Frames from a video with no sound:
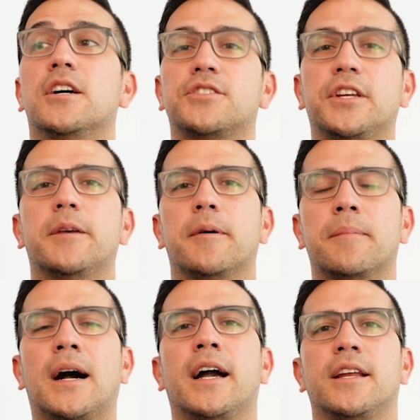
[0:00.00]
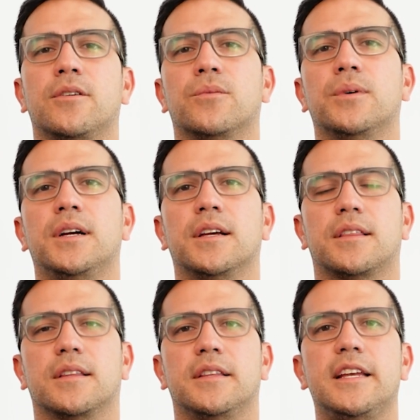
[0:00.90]
else to keep in mind
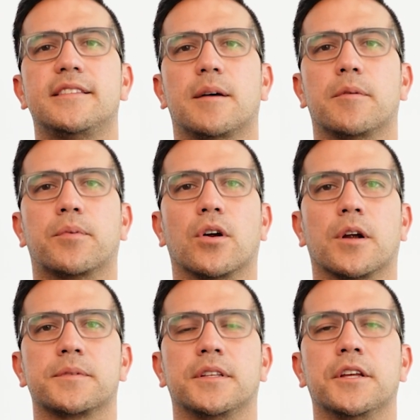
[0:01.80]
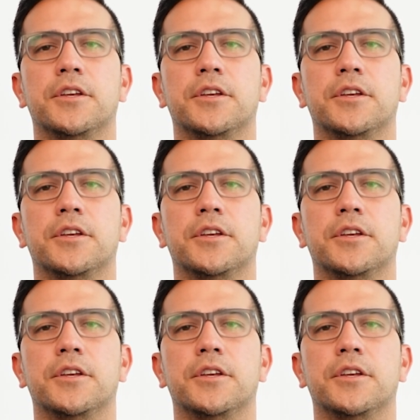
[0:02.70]
with these type of programs in the